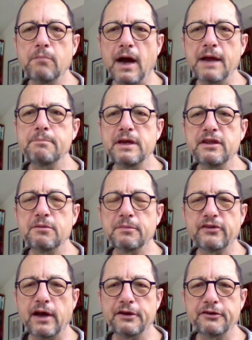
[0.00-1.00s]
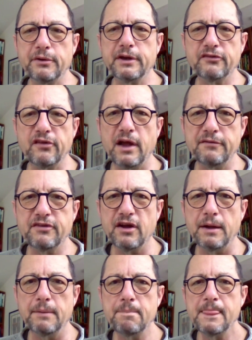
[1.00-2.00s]
might be the Messiah during his
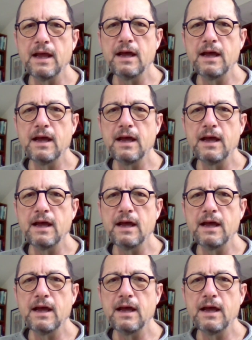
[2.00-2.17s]
lifetime.